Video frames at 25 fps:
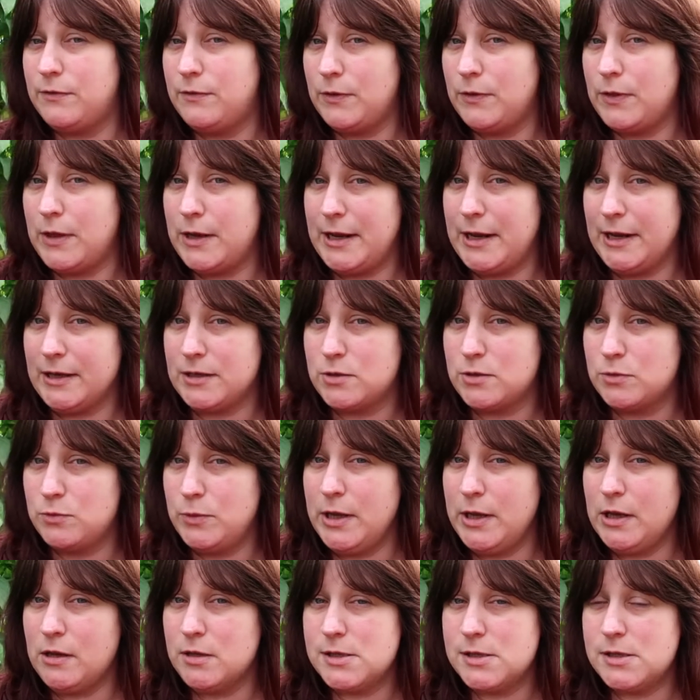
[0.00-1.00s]
for the next
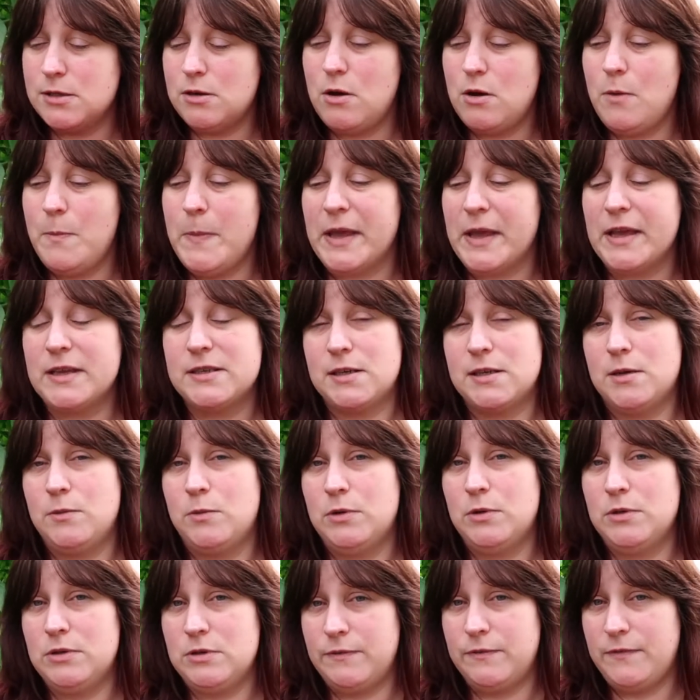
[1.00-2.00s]
week or so because I
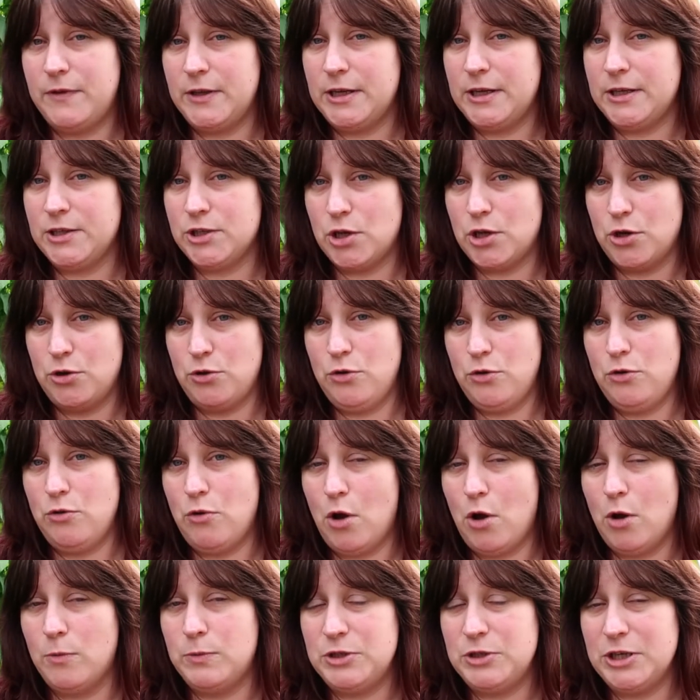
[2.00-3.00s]
want to finish
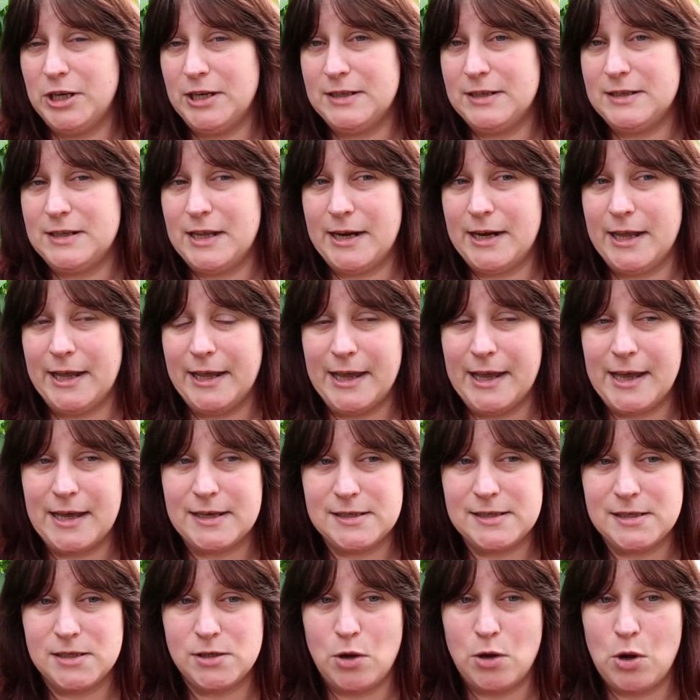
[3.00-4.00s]
another object that I
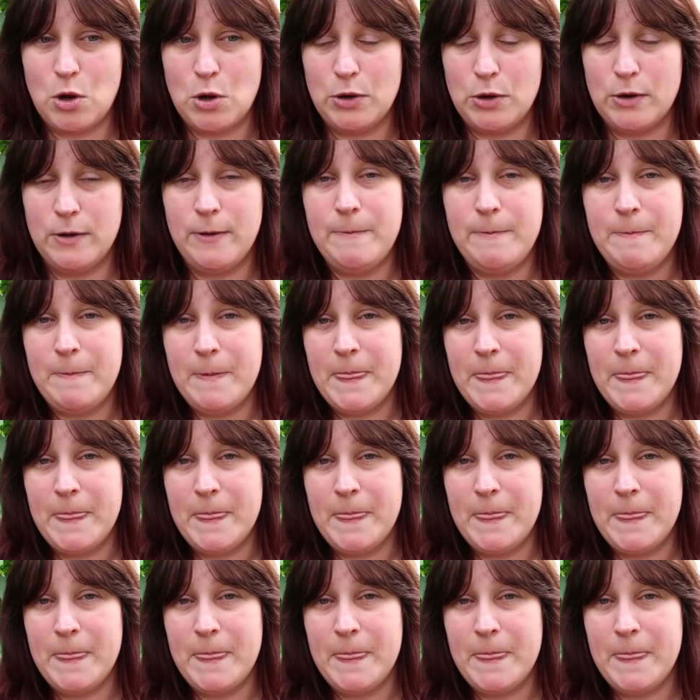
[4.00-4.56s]
cast on